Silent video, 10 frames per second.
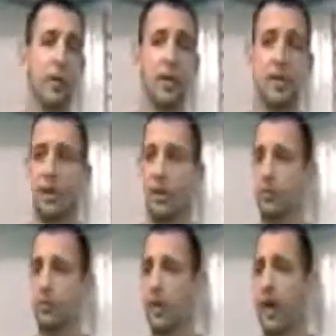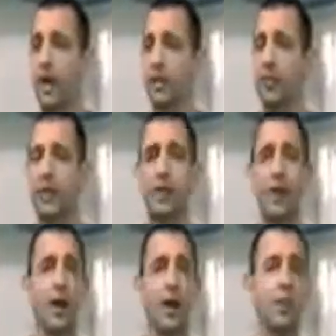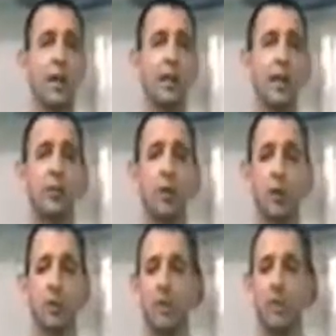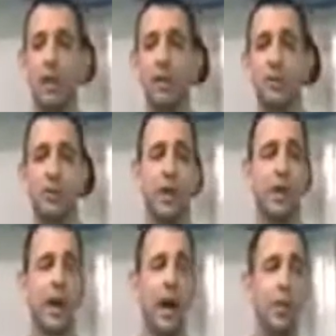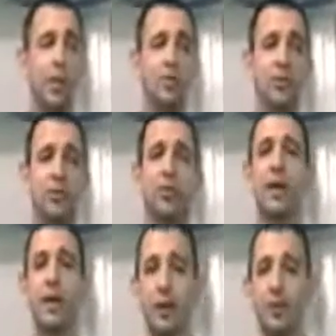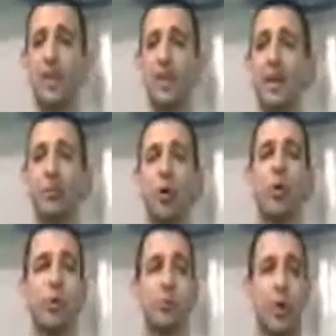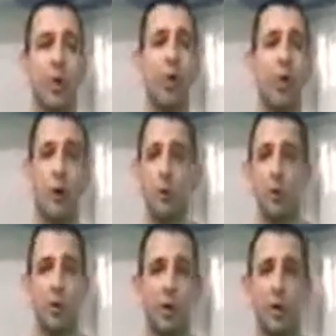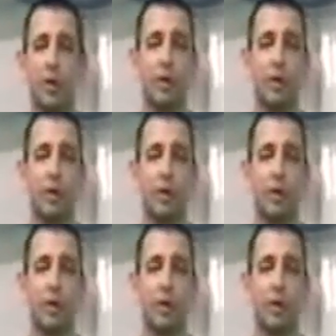The guy in Vietnam that I did one of my videos with, I was afraid he was going to get a broken bone while we were